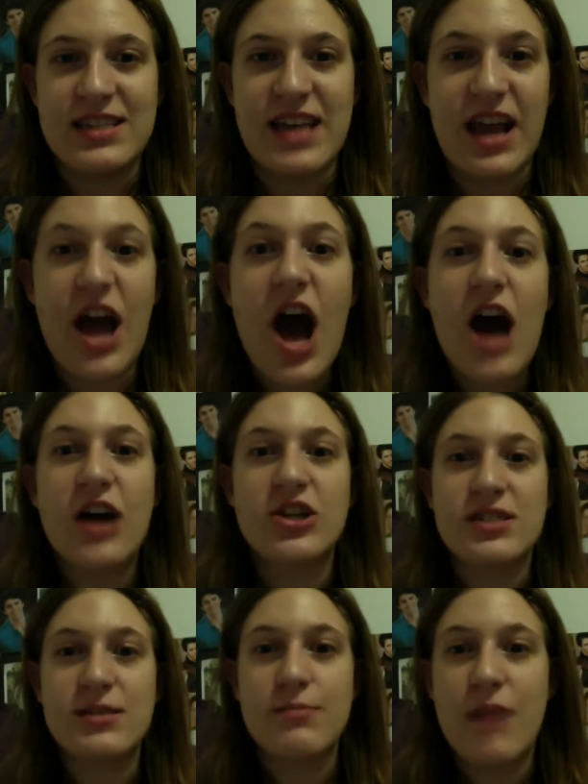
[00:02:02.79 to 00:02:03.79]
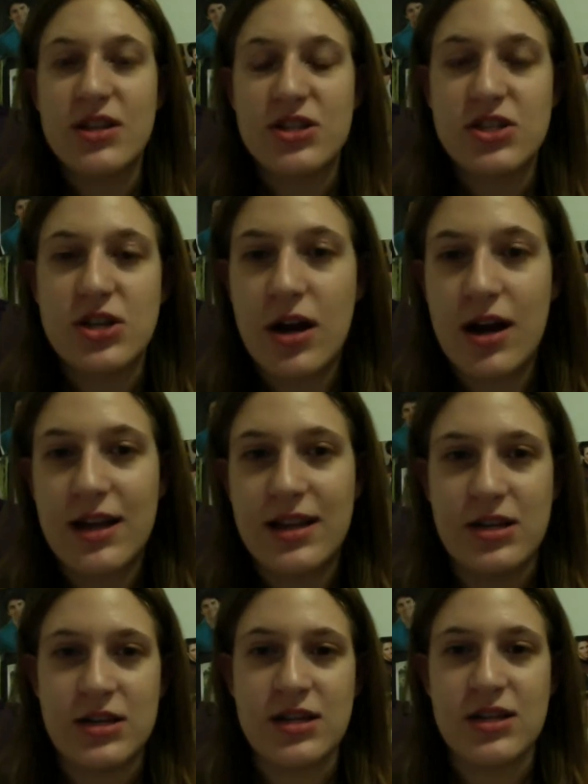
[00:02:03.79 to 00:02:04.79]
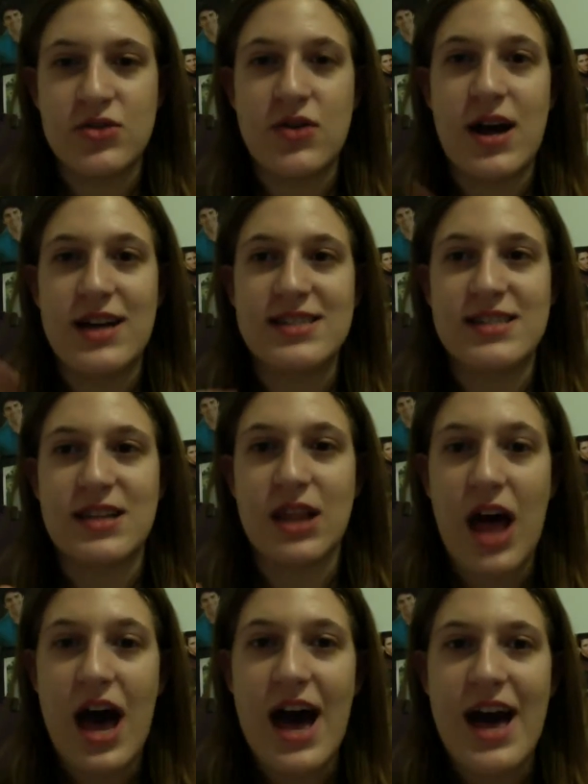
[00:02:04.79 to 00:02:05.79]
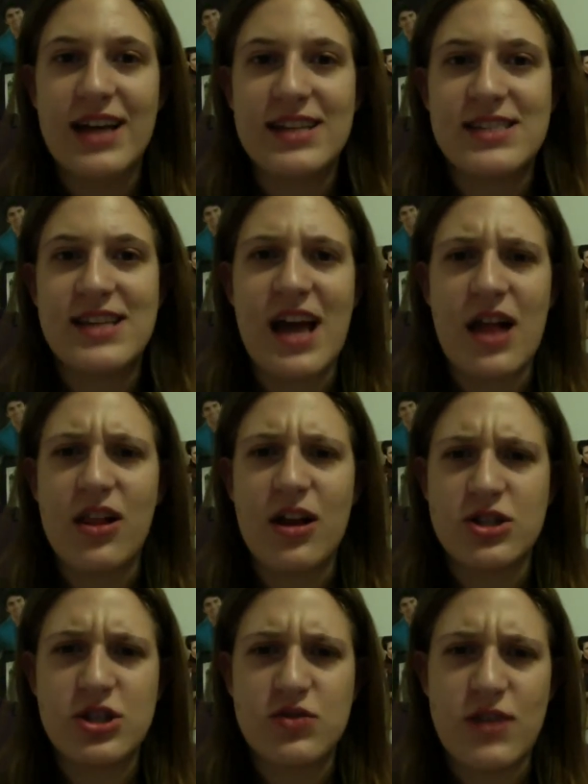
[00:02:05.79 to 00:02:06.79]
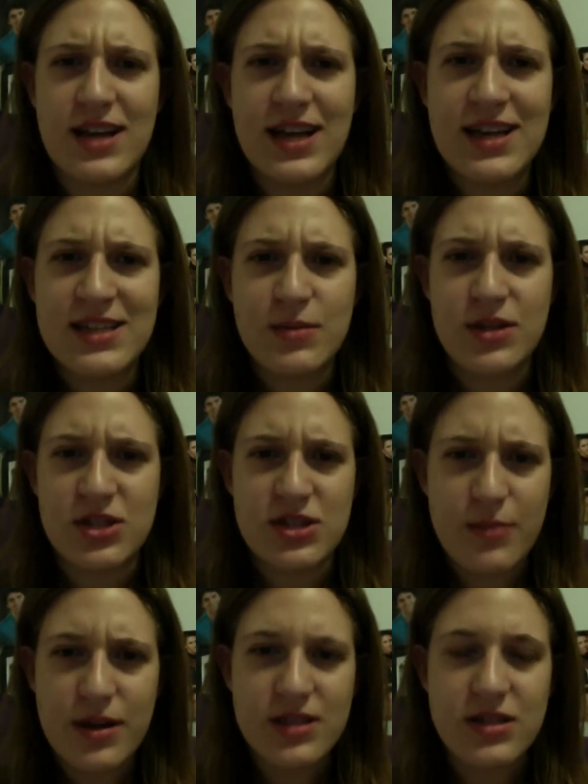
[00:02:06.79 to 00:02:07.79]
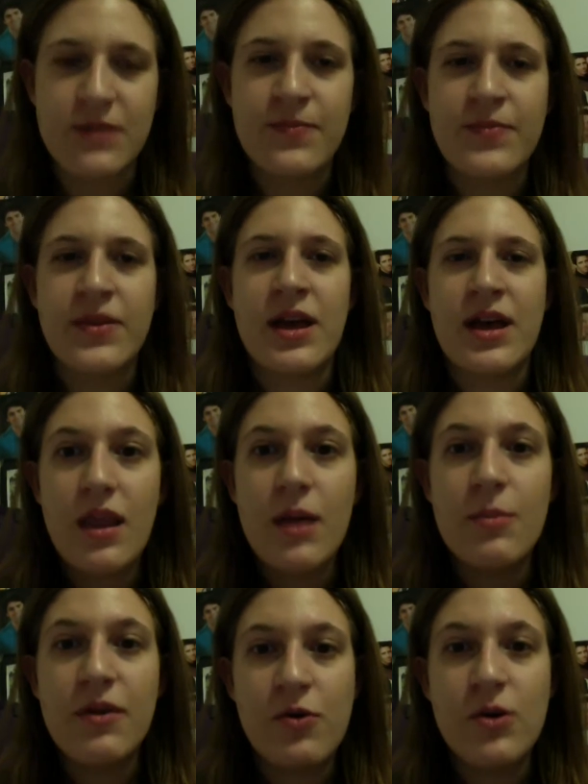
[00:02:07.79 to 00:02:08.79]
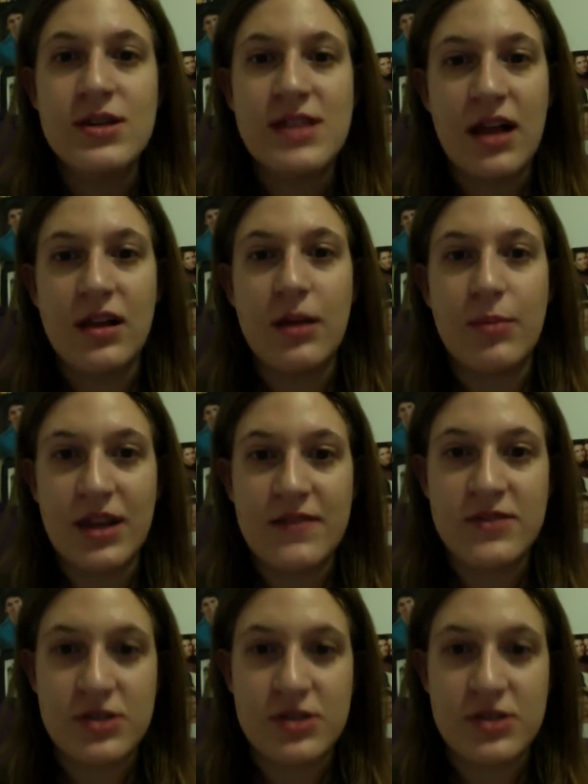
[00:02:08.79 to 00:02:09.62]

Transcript: like, she's a monster! And then he tries to lie and say, Helga, she tried to kiss me, she's a monster. But of course Helga believes her